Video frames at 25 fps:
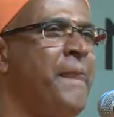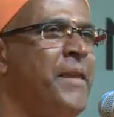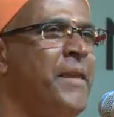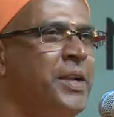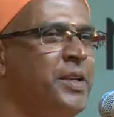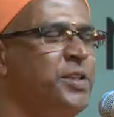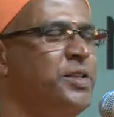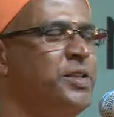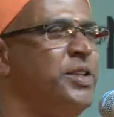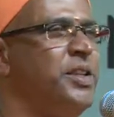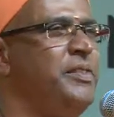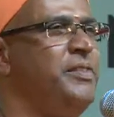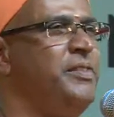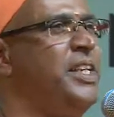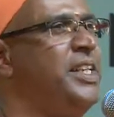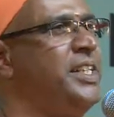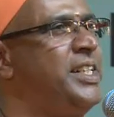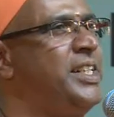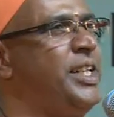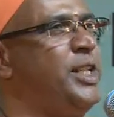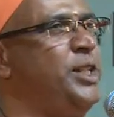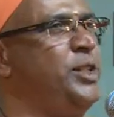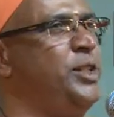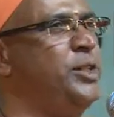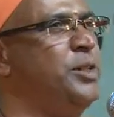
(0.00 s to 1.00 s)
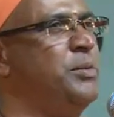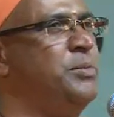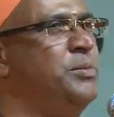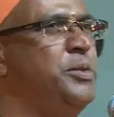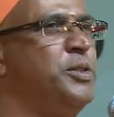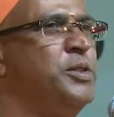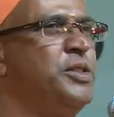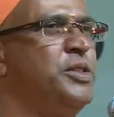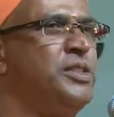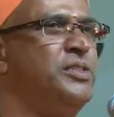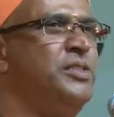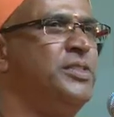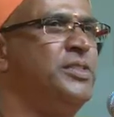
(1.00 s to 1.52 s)
You know, I will tell you a
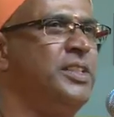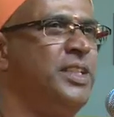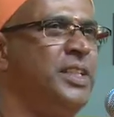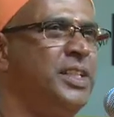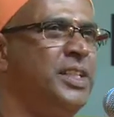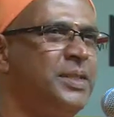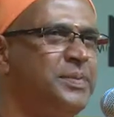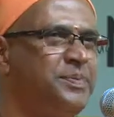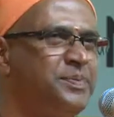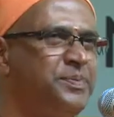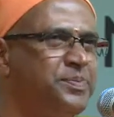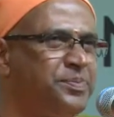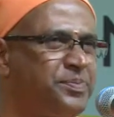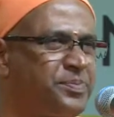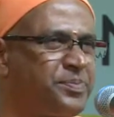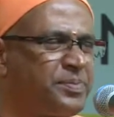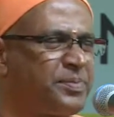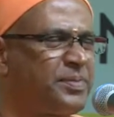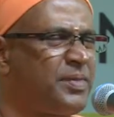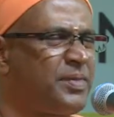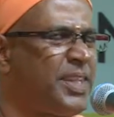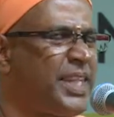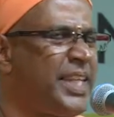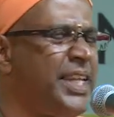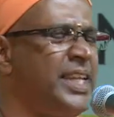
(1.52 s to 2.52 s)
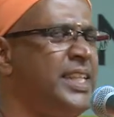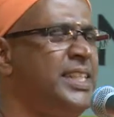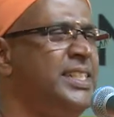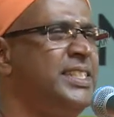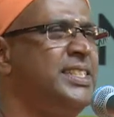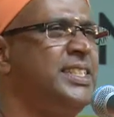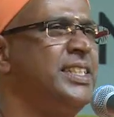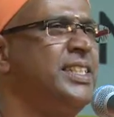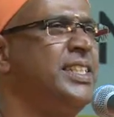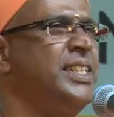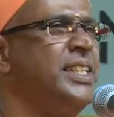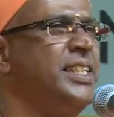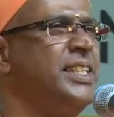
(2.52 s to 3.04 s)
beautiful
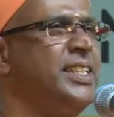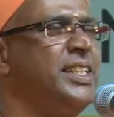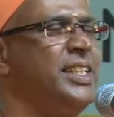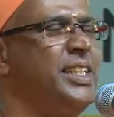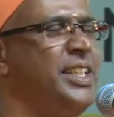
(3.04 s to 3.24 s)
incident.